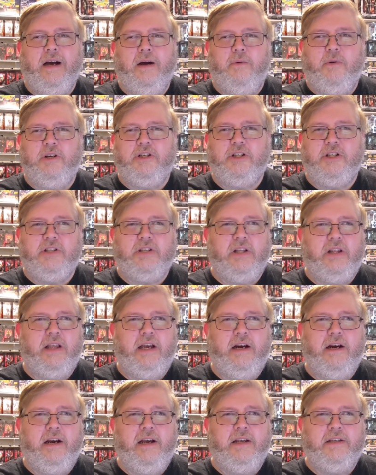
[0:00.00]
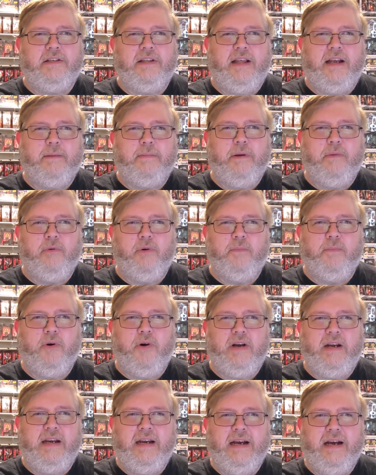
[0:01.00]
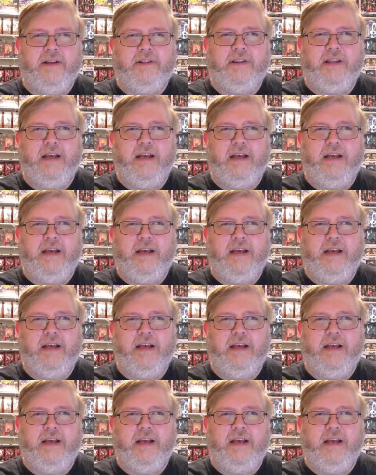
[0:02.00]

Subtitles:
which is hilarious. A lot of people are pointing out